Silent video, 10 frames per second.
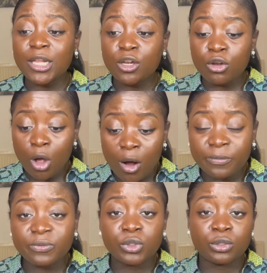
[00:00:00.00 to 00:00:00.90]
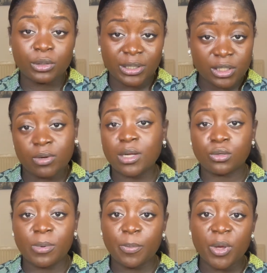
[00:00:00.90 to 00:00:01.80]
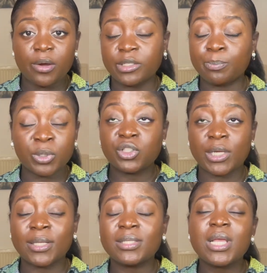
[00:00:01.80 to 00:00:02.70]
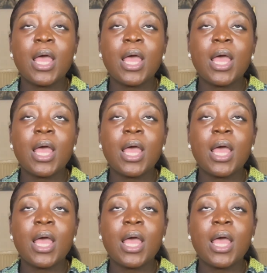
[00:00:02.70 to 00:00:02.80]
love to interact with my patients.